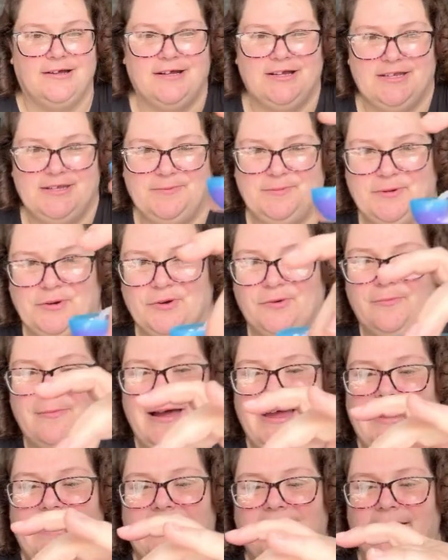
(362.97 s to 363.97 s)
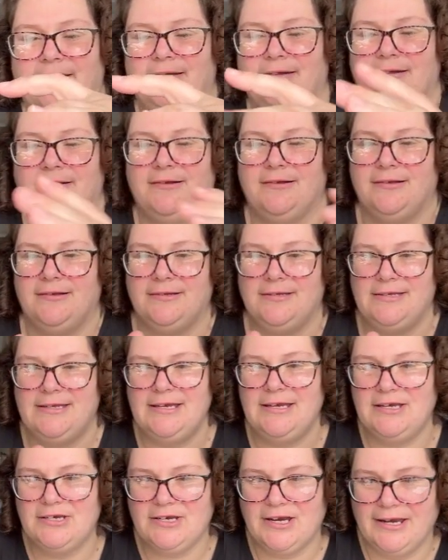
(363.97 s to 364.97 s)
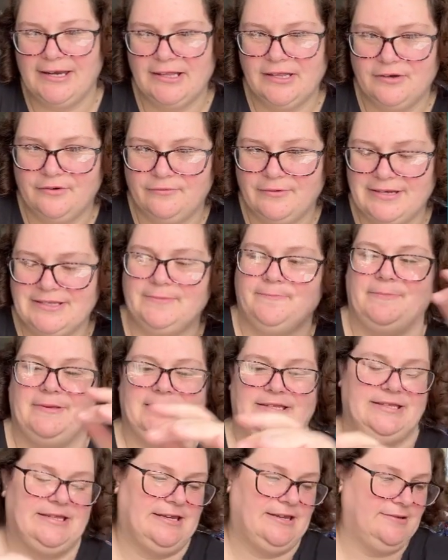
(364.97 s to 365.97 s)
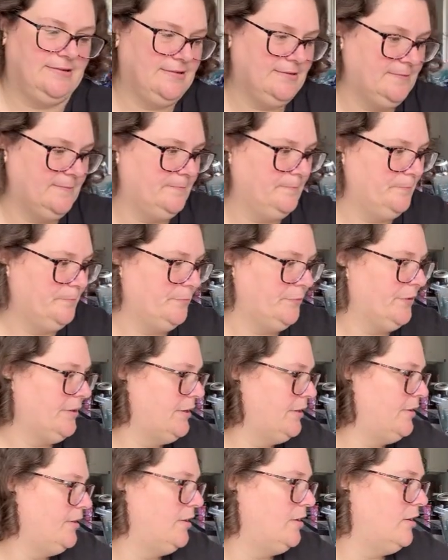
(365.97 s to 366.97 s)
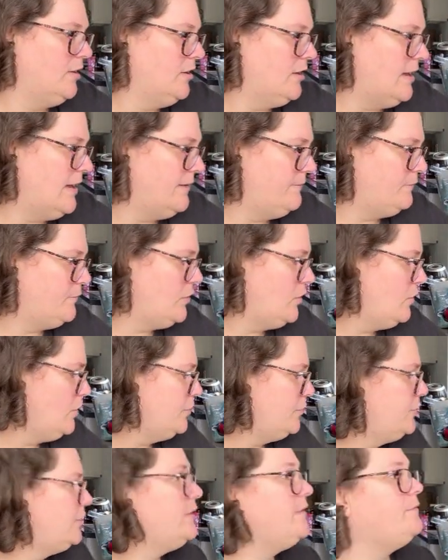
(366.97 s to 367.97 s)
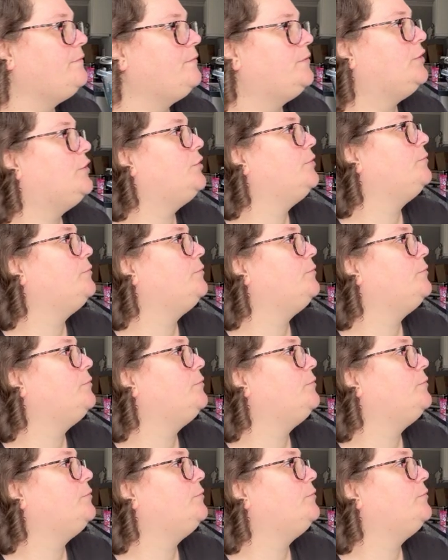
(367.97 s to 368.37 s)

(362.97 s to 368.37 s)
to put all my teeny tiny little resin bits in. I've got a few